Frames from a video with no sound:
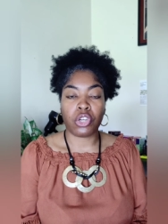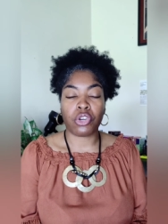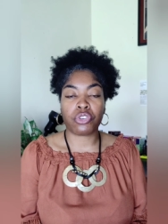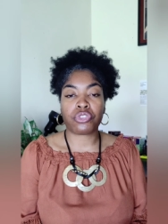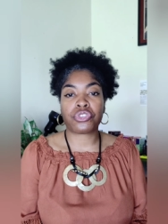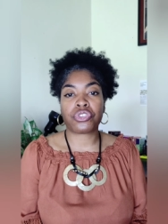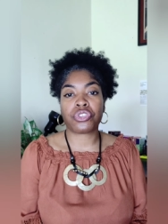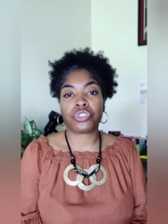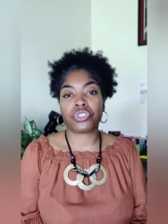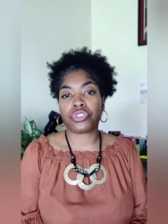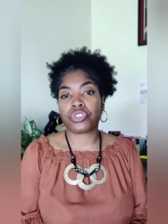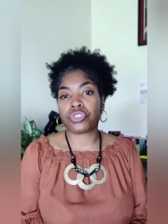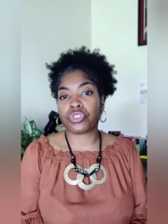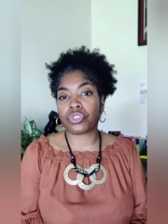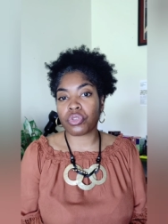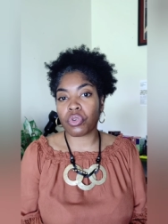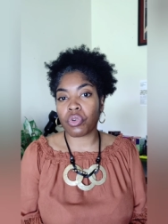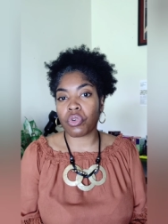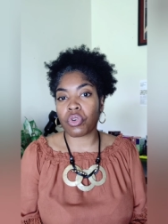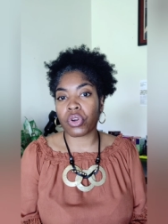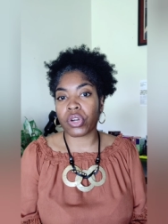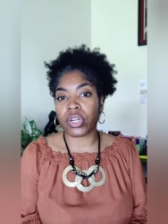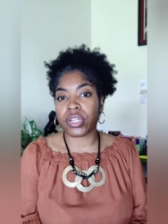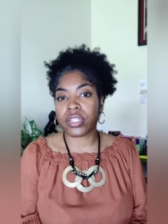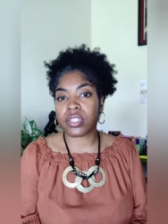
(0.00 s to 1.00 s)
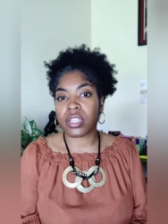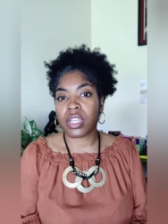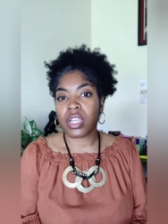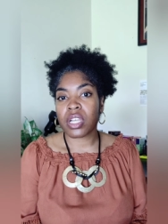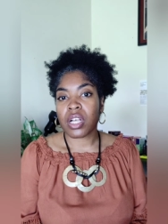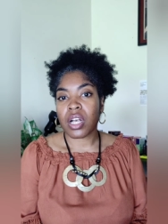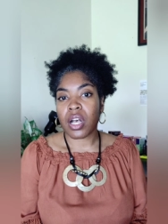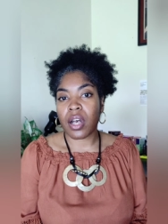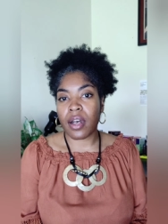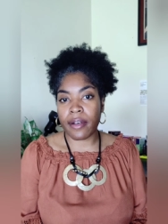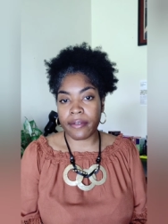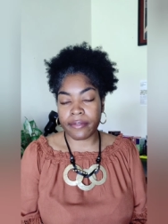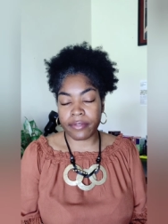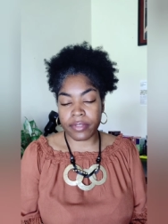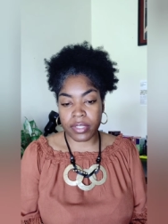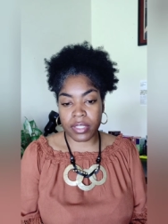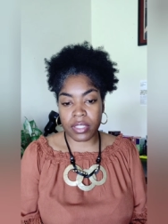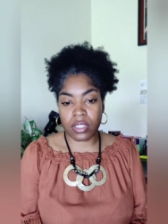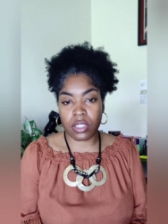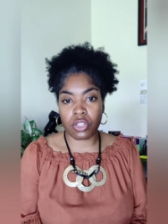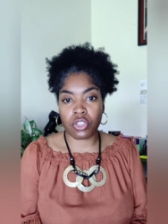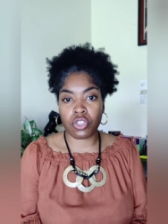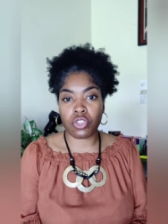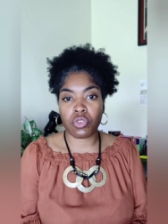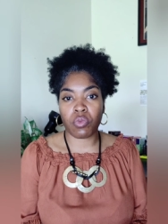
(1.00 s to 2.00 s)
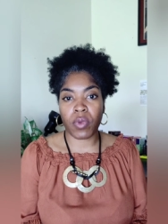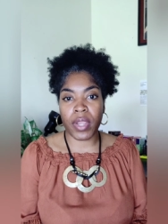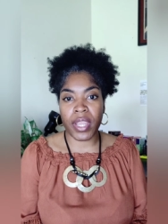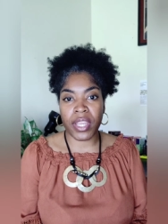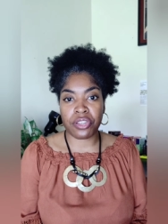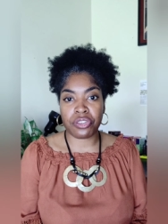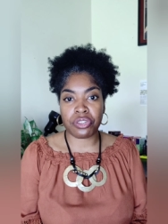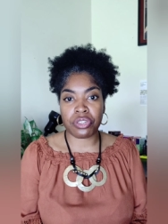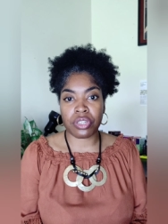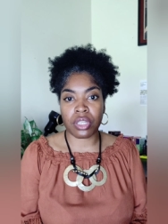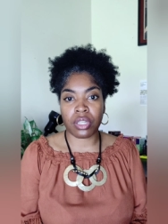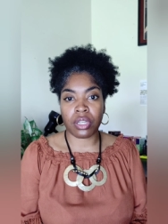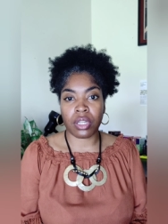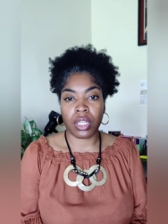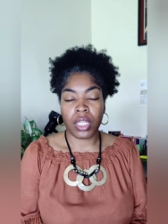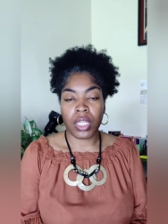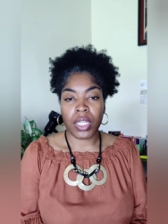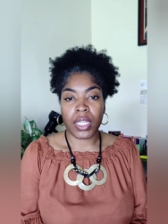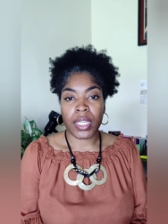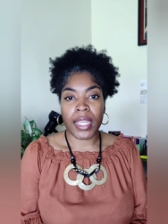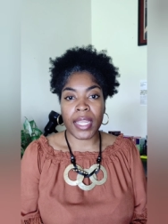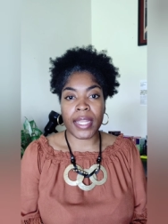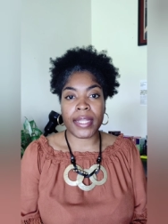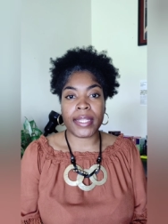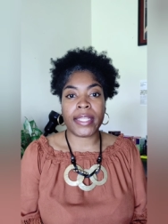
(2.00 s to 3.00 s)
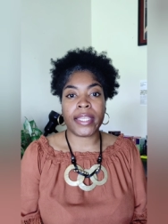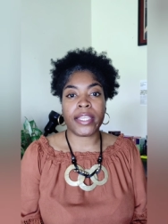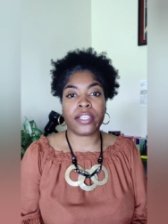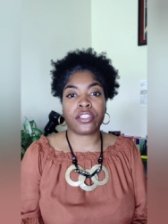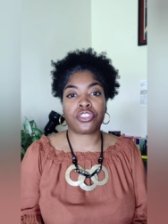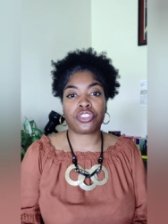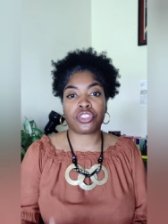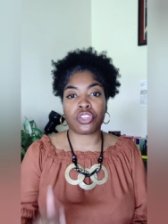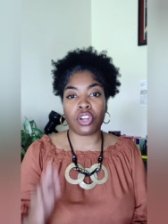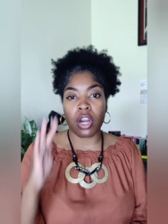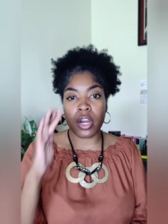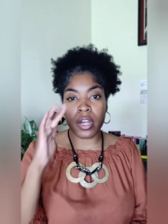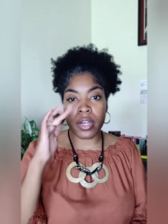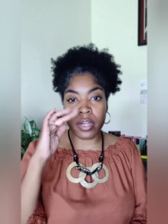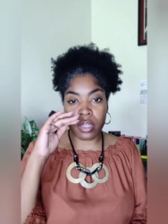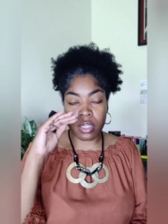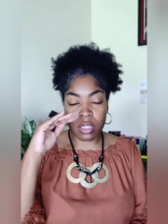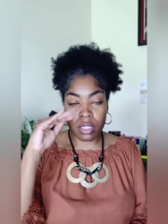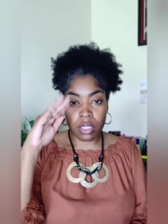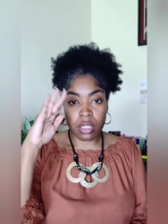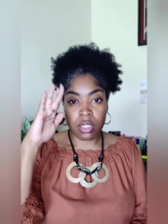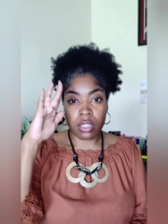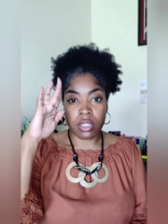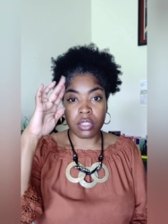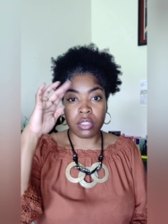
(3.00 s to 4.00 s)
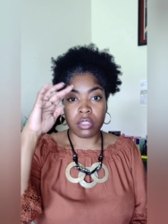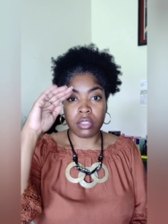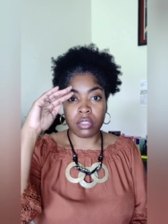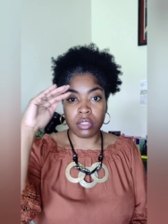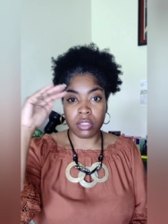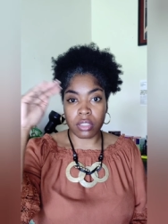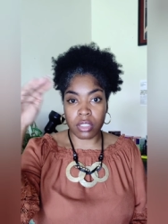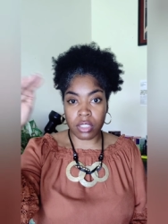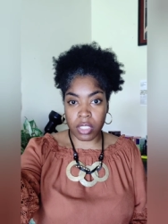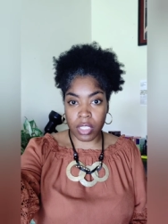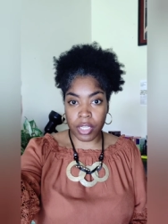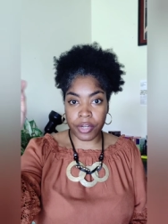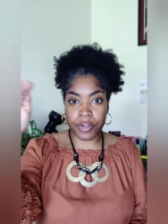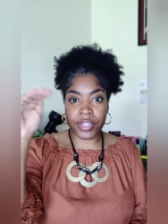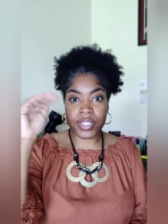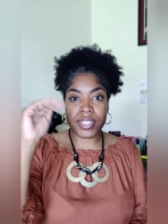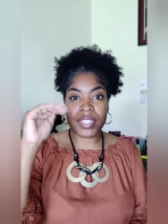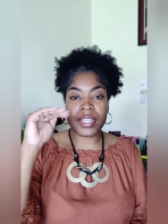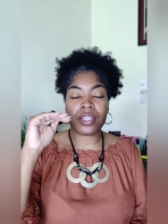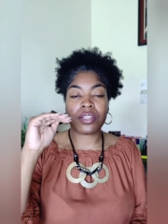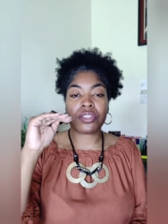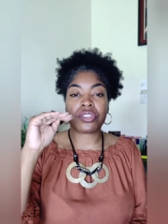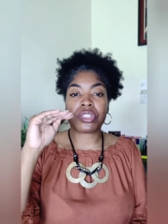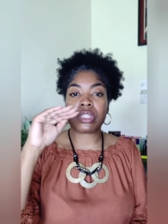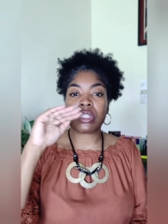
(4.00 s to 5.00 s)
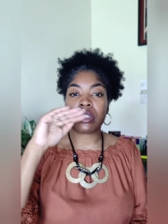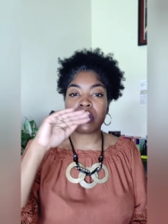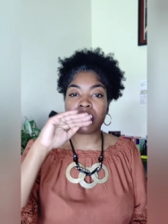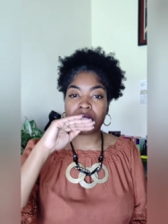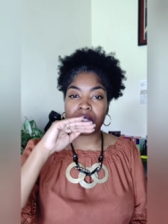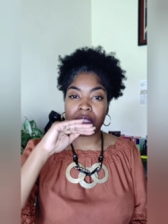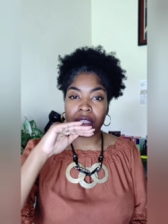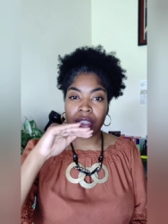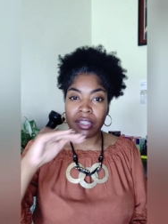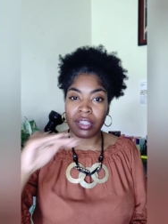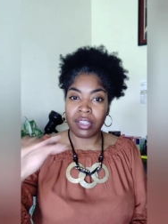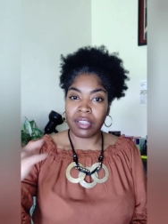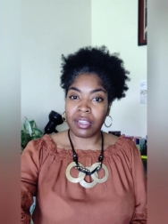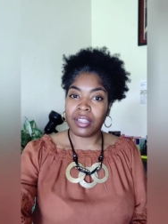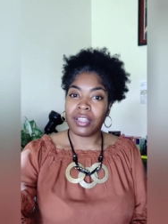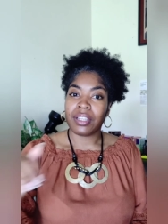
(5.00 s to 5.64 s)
Go to the source of the situation and then start clear intentions,